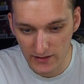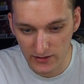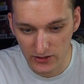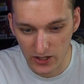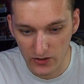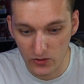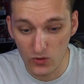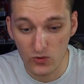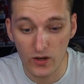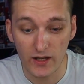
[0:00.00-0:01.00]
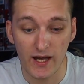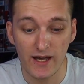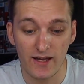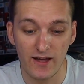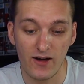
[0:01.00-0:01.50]
So, oh,
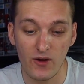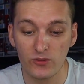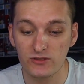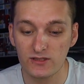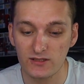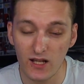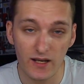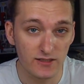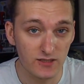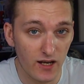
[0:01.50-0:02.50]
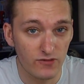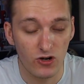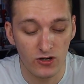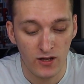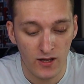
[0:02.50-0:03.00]
okay, I was slightly
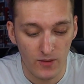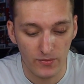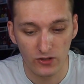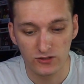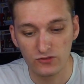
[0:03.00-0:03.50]
wrong, but not too